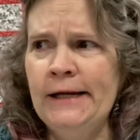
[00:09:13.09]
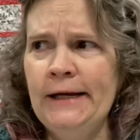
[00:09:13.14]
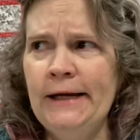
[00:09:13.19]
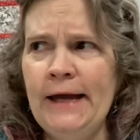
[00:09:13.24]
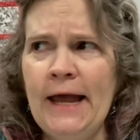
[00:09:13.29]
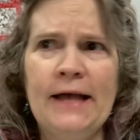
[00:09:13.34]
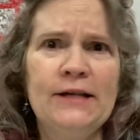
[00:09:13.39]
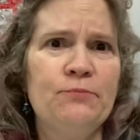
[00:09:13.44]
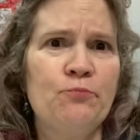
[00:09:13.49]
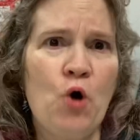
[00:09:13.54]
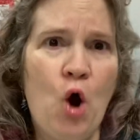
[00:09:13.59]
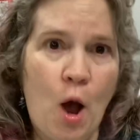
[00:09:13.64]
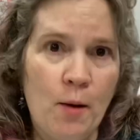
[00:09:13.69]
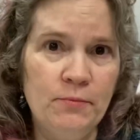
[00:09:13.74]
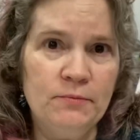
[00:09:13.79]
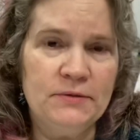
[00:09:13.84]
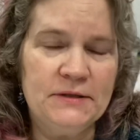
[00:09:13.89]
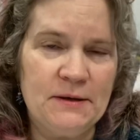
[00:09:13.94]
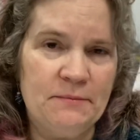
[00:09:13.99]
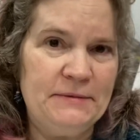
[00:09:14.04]
He has
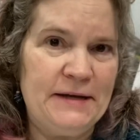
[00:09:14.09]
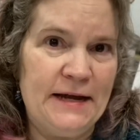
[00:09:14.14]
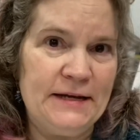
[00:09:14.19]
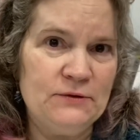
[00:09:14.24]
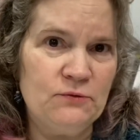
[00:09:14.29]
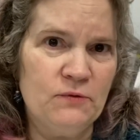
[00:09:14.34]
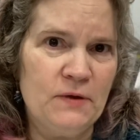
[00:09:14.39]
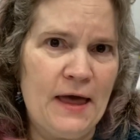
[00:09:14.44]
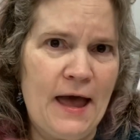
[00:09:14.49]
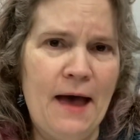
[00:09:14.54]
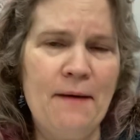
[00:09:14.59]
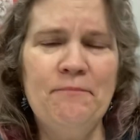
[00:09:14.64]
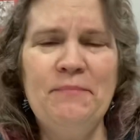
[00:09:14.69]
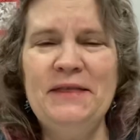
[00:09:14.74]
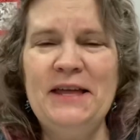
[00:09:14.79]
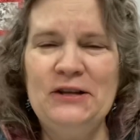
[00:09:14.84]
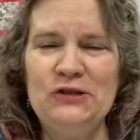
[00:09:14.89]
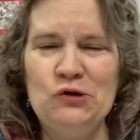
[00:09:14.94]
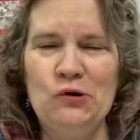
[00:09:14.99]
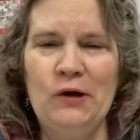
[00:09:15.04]
problems some days with that, but
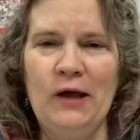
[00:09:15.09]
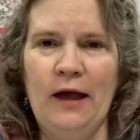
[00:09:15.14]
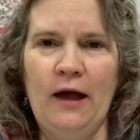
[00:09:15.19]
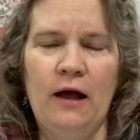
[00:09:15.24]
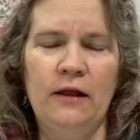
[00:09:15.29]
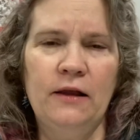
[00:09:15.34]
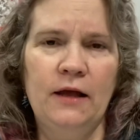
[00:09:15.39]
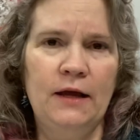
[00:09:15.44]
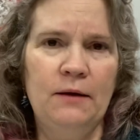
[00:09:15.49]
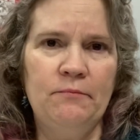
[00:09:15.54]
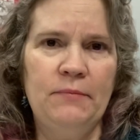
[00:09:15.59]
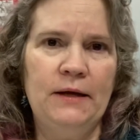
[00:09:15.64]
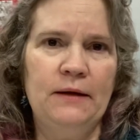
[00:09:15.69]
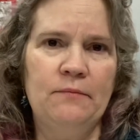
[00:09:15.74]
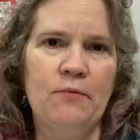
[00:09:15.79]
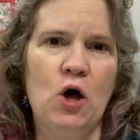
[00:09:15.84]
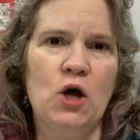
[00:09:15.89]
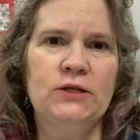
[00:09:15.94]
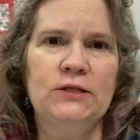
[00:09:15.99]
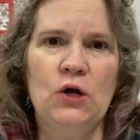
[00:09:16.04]
that's okay. I let him be a
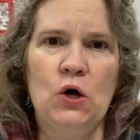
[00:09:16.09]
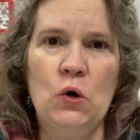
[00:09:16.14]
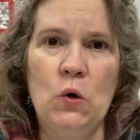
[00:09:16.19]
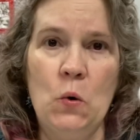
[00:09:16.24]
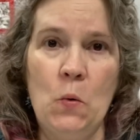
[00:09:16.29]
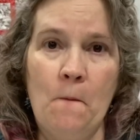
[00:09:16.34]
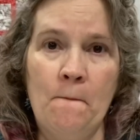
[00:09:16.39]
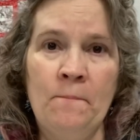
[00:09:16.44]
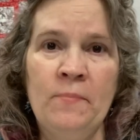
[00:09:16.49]
boss at home.